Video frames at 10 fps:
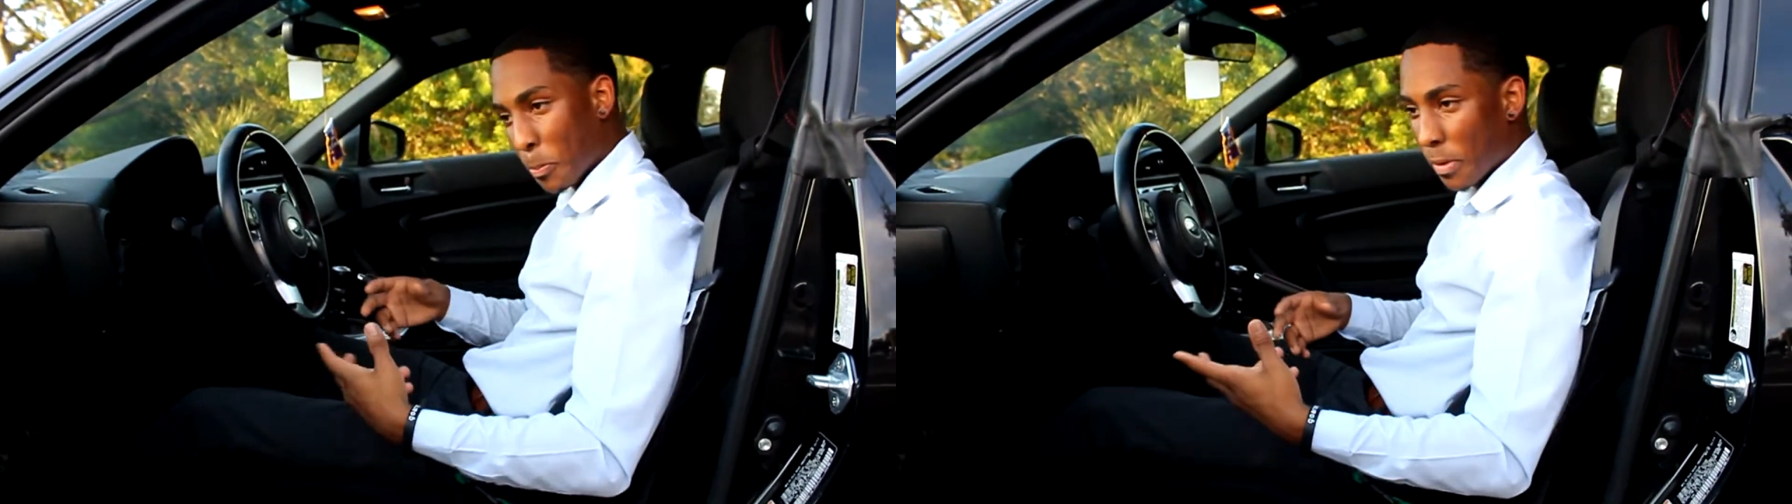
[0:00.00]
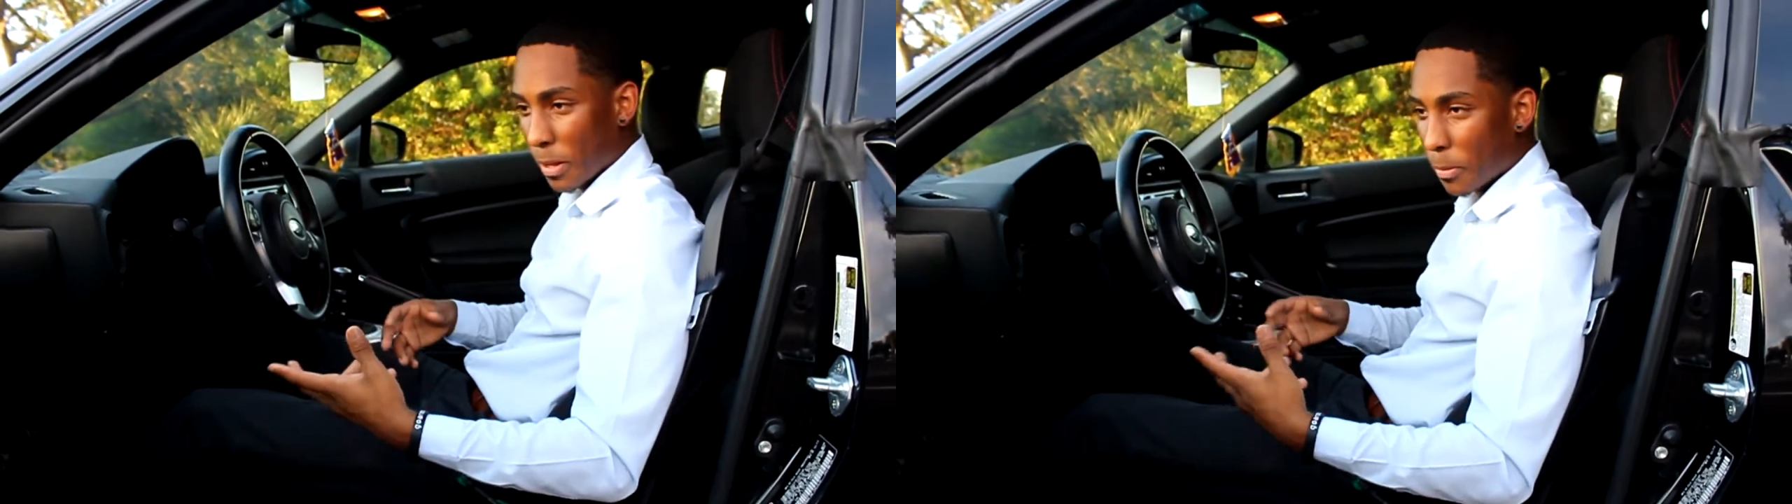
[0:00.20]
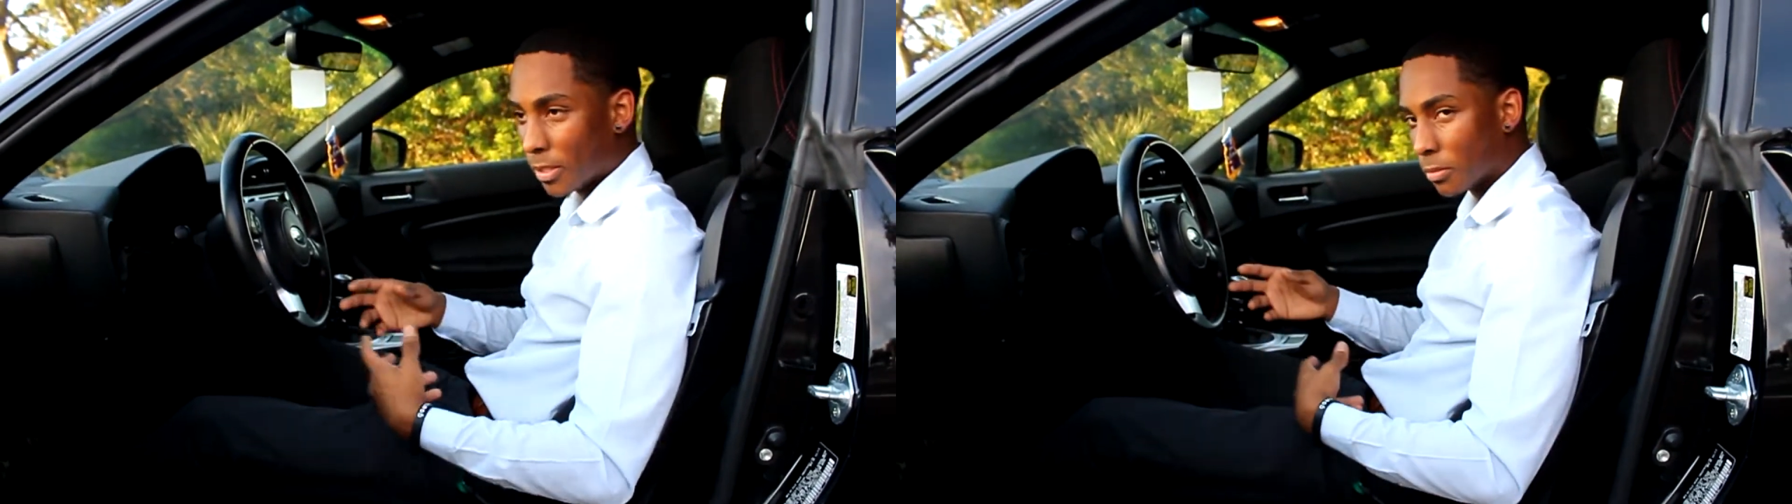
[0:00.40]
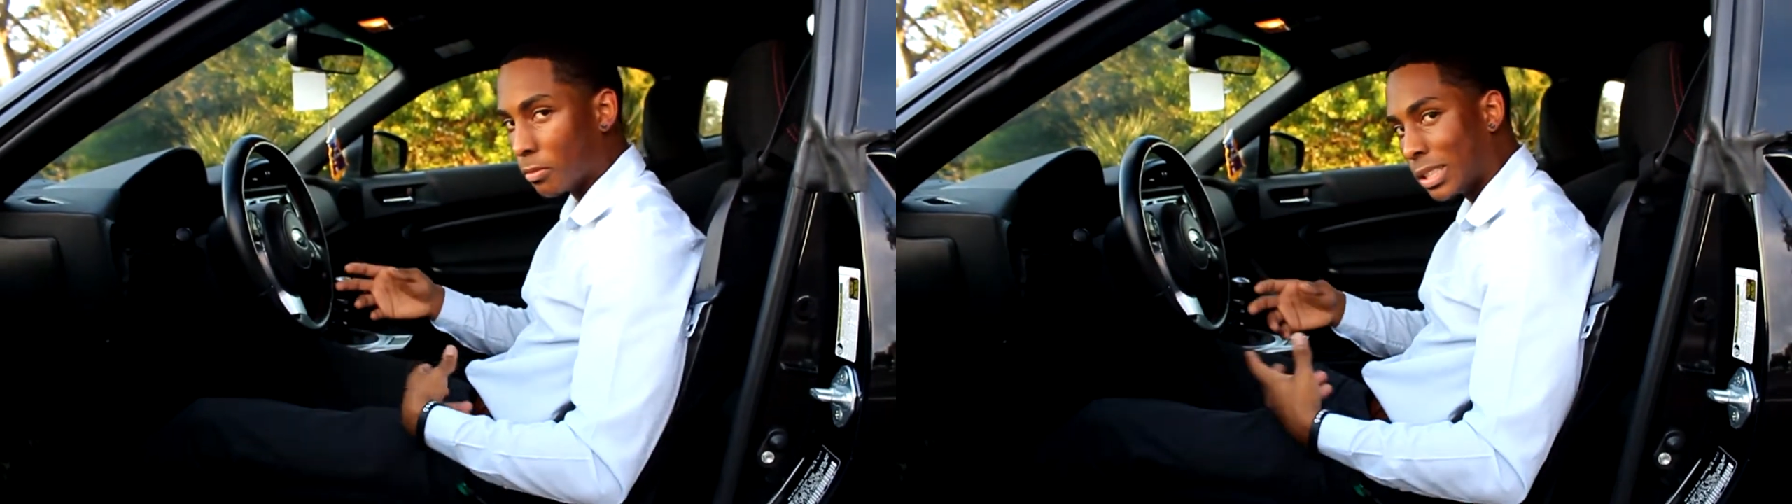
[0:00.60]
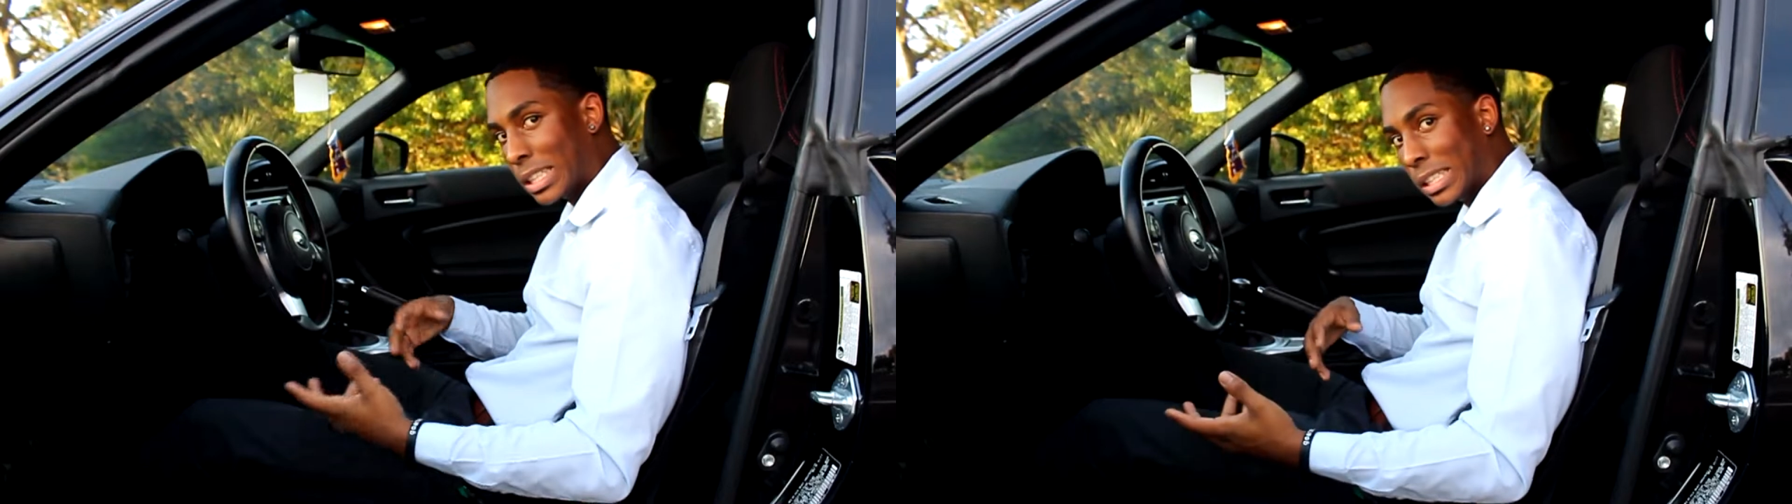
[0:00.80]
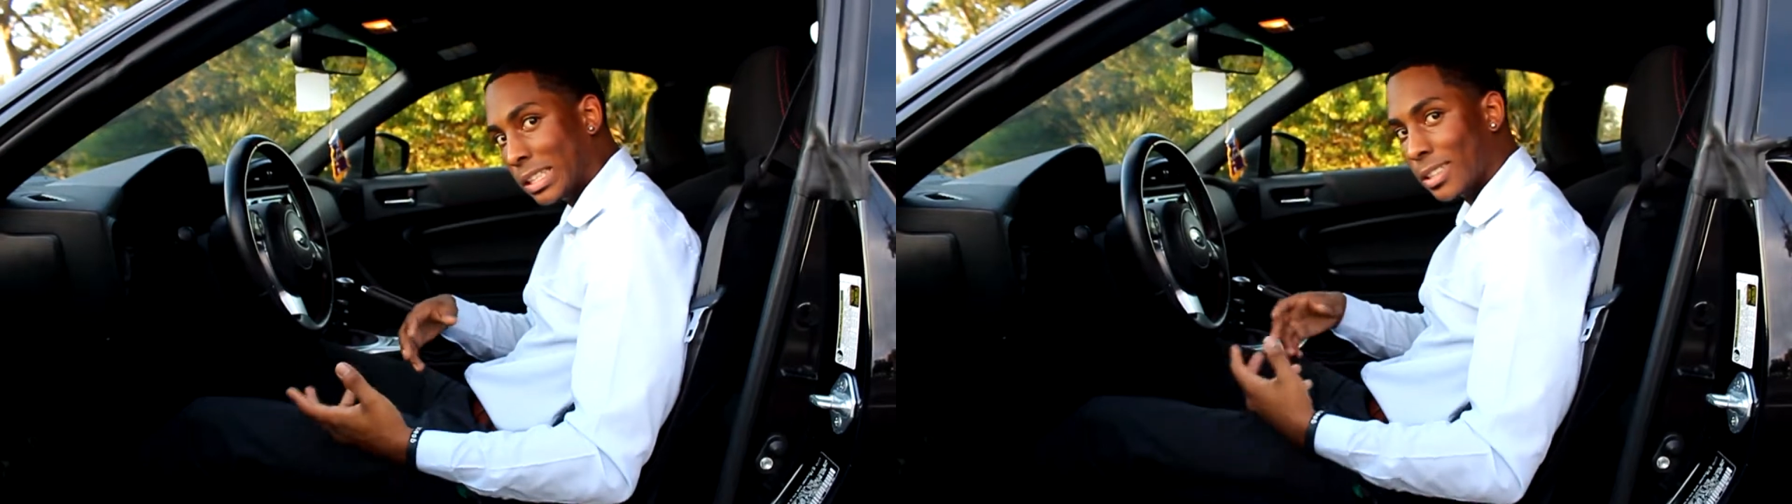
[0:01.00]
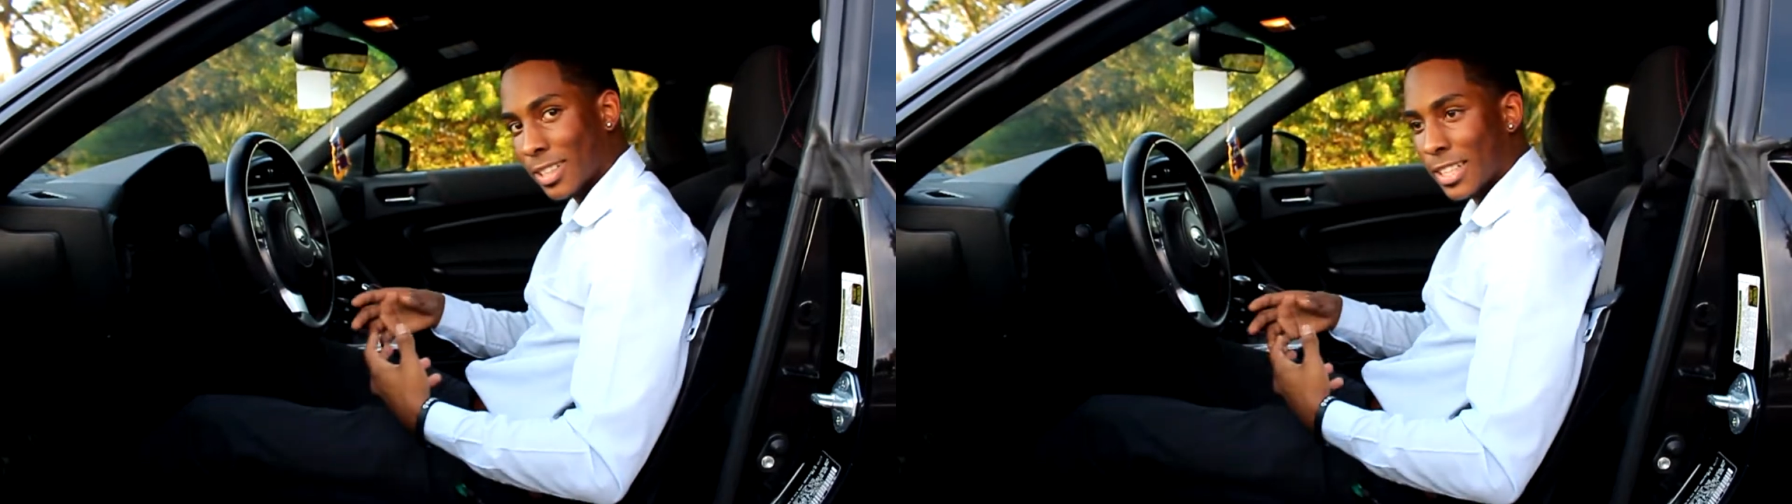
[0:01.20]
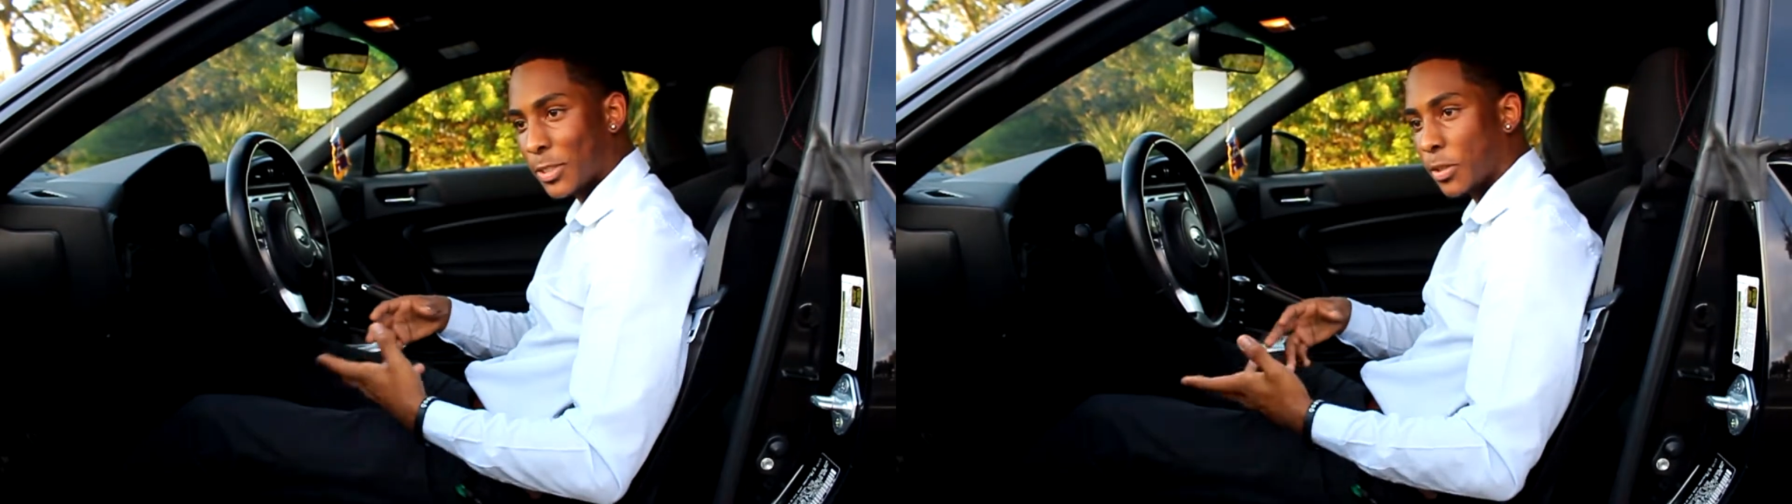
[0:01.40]
maybe some brides.
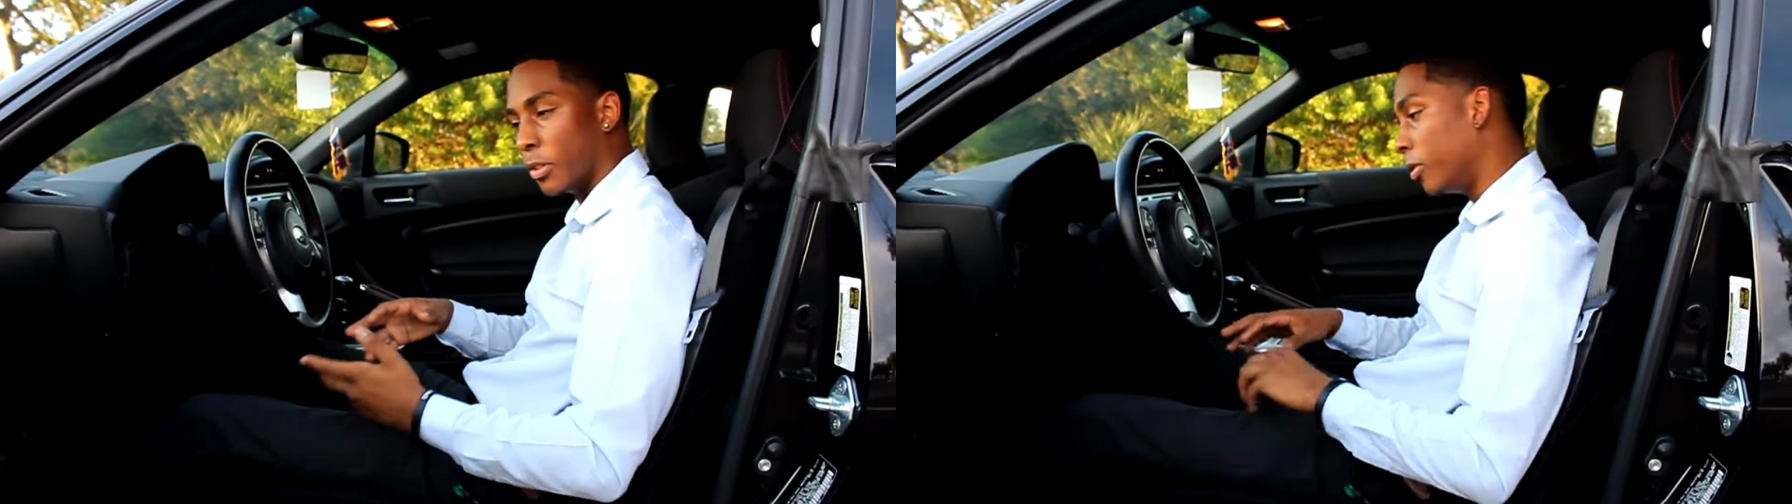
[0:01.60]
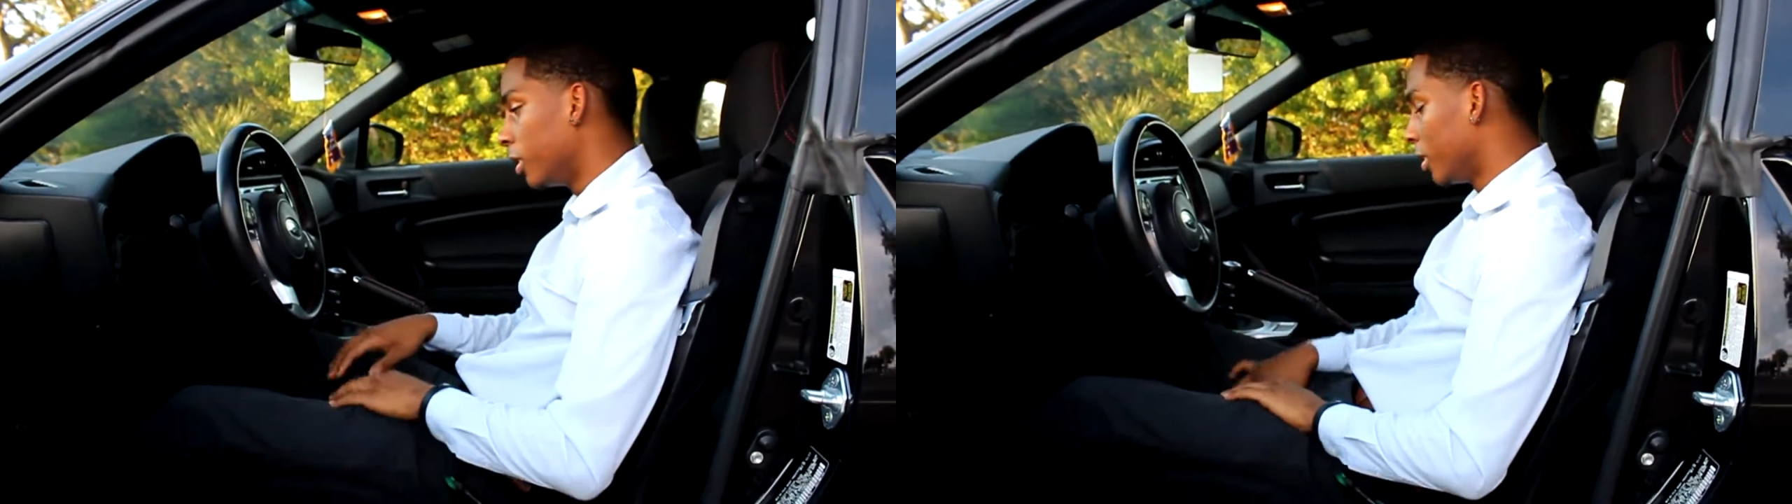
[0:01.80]
I don't know.